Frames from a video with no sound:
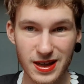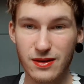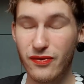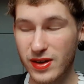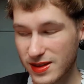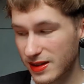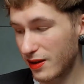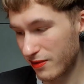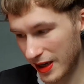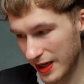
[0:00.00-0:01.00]
it fits
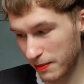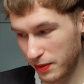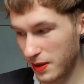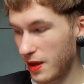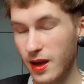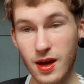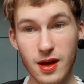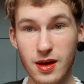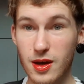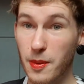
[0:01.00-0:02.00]
their vibe
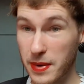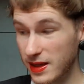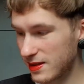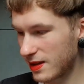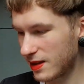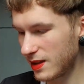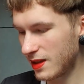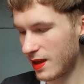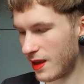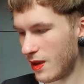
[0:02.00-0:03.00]

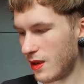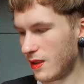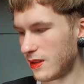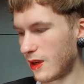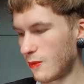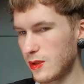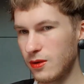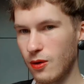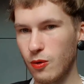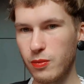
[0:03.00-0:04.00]
amazingly. Now when
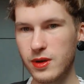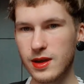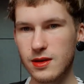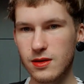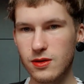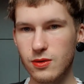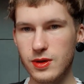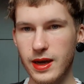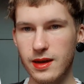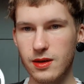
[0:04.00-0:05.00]
you open it, you
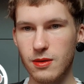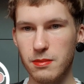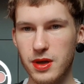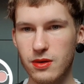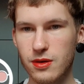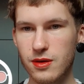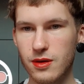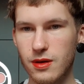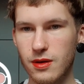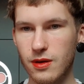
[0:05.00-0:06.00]
get a mirror
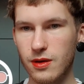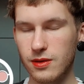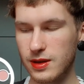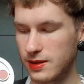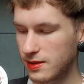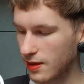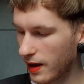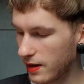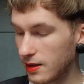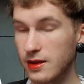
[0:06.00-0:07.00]
on this
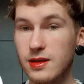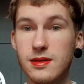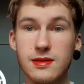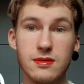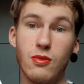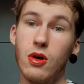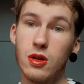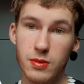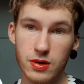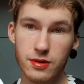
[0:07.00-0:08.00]
side. It is a
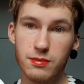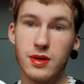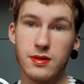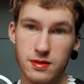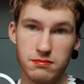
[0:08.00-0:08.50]
small mirror, but